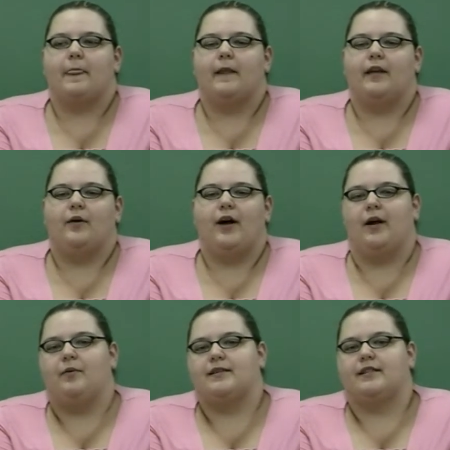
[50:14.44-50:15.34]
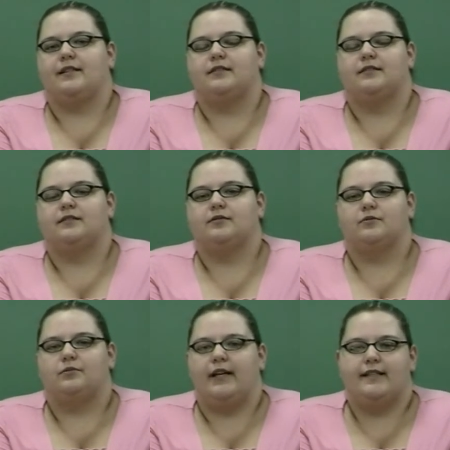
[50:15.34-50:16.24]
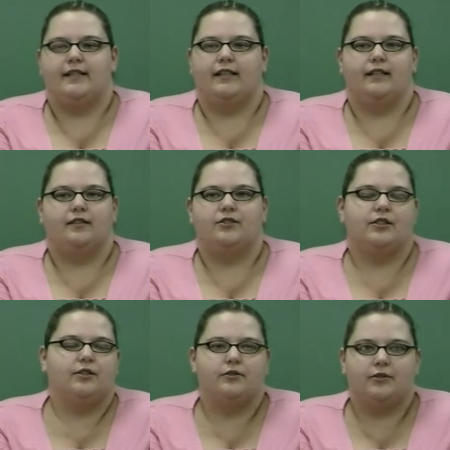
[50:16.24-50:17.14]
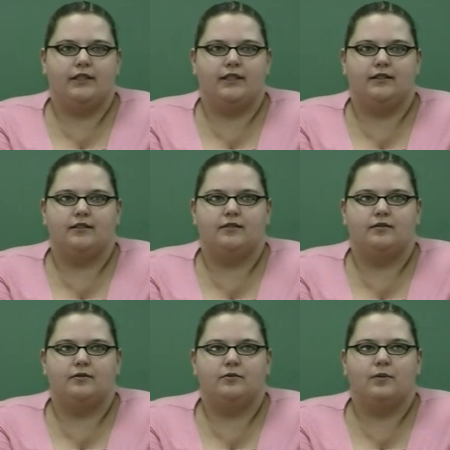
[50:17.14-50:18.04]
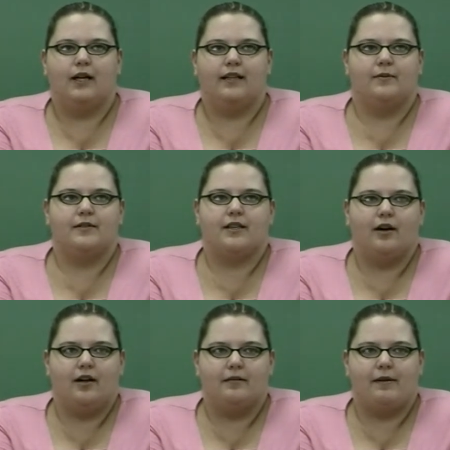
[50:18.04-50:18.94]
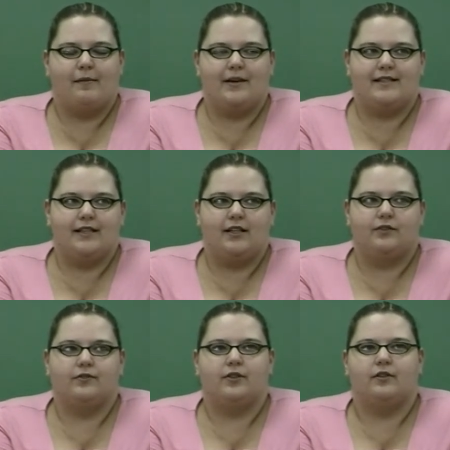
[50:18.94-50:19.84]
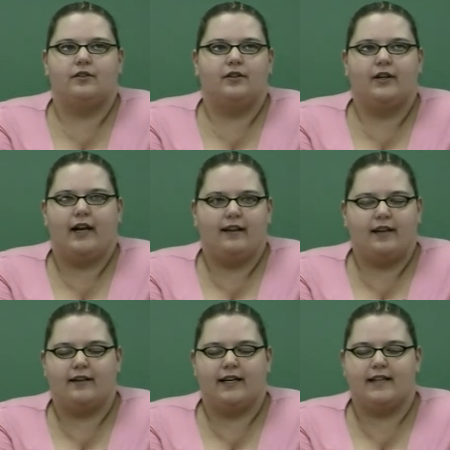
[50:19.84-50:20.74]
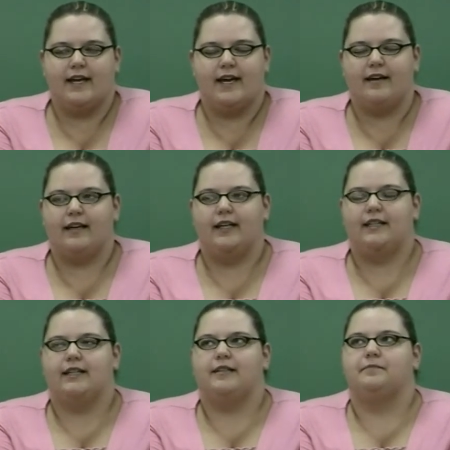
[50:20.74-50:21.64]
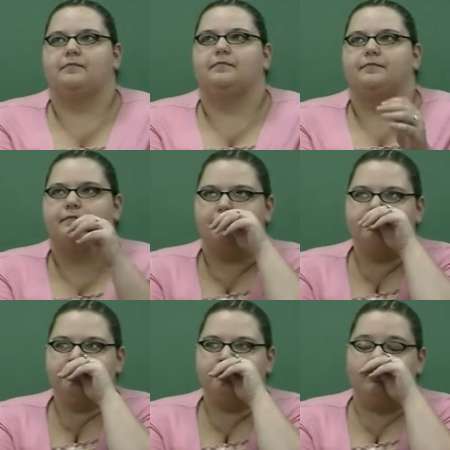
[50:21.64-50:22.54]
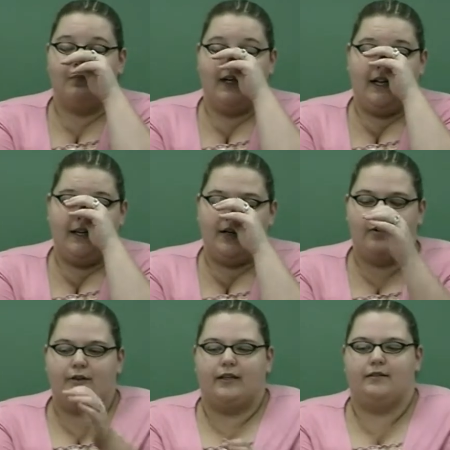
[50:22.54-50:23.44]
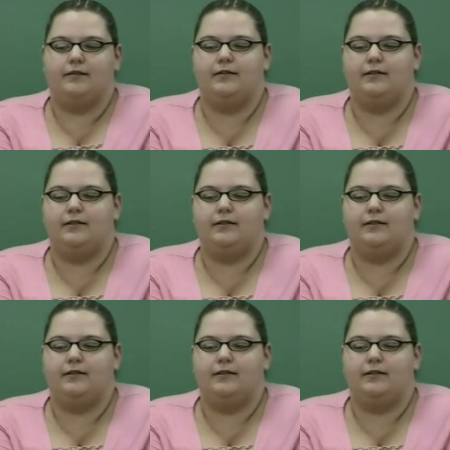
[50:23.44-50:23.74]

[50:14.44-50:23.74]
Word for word: you know, I wasn't raising children while he was gone by myself or, or anything like that. And, um, but I know that